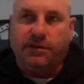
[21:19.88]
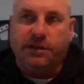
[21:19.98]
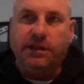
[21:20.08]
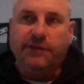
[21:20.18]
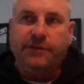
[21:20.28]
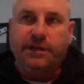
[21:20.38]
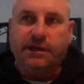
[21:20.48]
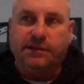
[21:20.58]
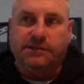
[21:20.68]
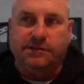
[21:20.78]
regards
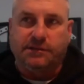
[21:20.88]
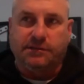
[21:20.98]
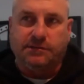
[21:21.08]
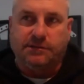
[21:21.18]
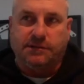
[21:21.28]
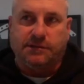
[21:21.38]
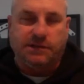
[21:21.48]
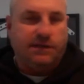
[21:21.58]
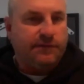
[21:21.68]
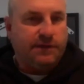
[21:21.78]
to the to the
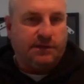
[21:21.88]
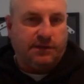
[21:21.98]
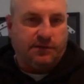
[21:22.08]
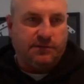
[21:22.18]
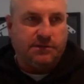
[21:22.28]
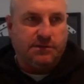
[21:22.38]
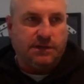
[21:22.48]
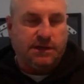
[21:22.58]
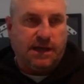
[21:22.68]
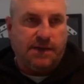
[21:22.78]
TV deals,
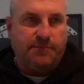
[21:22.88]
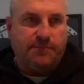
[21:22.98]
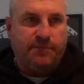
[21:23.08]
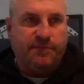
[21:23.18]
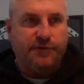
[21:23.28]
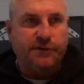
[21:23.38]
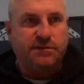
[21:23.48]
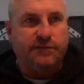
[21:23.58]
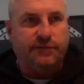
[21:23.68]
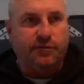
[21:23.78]
um, first
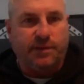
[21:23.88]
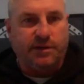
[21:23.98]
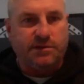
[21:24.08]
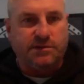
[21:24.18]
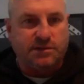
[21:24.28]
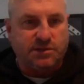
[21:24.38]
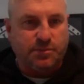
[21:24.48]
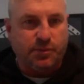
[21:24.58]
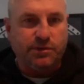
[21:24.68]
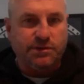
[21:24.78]
and foremost, the
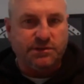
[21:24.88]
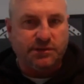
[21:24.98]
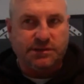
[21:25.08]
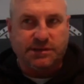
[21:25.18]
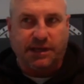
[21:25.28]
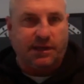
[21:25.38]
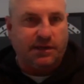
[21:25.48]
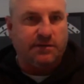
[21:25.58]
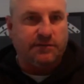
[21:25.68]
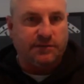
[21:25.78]
sport has got to take
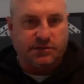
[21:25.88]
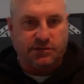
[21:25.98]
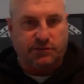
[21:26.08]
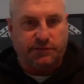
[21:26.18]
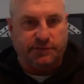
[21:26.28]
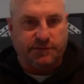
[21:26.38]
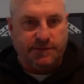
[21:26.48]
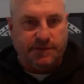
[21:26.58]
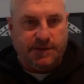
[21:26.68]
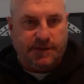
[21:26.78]
care of itself.
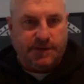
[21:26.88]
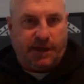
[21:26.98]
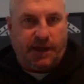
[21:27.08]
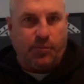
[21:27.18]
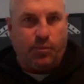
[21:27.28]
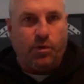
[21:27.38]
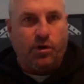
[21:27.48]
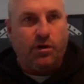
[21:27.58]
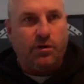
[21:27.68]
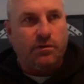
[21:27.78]
And
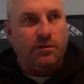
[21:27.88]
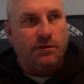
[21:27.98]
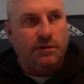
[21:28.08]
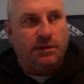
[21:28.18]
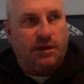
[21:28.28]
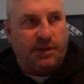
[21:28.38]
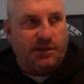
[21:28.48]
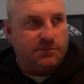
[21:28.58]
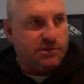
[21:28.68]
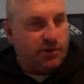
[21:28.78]
while I
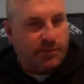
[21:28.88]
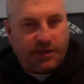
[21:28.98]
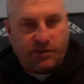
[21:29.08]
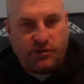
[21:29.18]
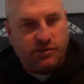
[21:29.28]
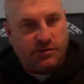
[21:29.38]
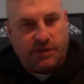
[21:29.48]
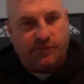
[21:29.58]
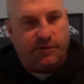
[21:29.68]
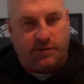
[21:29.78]
mean, Zoran Matic used to
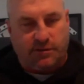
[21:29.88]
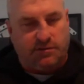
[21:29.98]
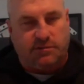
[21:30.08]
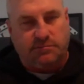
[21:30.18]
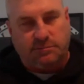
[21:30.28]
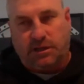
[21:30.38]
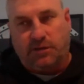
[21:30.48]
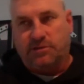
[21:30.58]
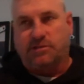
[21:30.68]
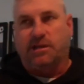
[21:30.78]
have a you
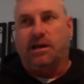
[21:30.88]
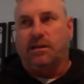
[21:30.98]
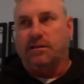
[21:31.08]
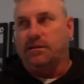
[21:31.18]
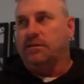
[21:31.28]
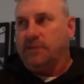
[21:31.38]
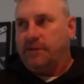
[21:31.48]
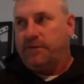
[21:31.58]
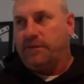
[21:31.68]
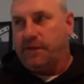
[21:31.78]
know a saying that
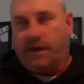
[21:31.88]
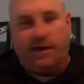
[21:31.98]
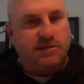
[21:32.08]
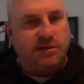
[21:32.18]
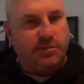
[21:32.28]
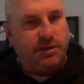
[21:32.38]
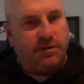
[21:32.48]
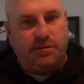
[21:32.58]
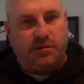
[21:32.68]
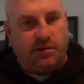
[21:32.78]
that the house can be
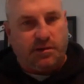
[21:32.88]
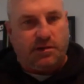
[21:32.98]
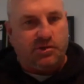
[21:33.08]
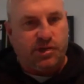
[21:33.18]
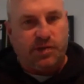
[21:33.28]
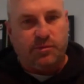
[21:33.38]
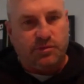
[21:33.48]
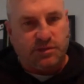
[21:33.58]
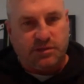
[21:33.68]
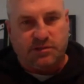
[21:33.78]
a, a,
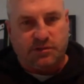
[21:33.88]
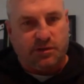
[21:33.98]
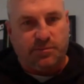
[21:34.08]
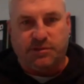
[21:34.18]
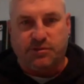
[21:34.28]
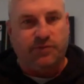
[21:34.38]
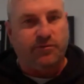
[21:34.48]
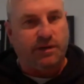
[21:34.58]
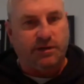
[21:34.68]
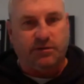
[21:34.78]
shambles inside, but to
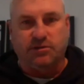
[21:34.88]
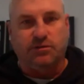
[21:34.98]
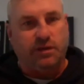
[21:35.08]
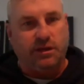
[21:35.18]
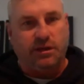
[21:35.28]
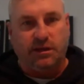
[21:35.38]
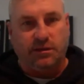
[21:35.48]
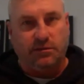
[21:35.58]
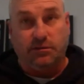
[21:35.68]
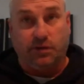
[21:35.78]
everyone else looking
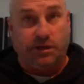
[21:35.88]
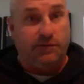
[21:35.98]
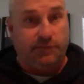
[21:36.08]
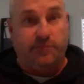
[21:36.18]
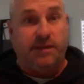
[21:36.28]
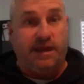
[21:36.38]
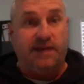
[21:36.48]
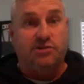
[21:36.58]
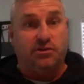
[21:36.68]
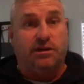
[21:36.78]
looking from the
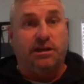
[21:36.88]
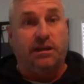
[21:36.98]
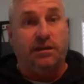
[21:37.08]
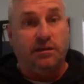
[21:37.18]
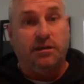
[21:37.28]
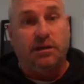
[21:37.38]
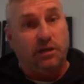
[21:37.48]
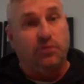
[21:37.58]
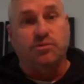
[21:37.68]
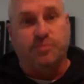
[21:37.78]
outside in, it
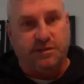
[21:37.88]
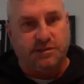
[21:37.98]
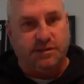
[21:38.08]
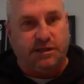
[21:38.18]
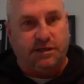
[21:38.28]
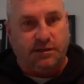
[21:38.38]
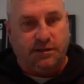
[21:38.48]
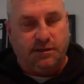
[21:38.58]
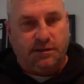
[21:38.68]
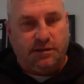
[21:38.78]
looks pristine.
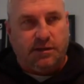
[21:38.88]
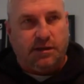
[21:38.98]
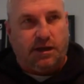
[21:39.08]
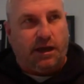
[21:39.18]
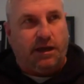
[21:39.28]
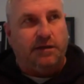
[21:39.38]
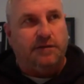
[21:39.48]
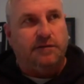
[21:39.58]
And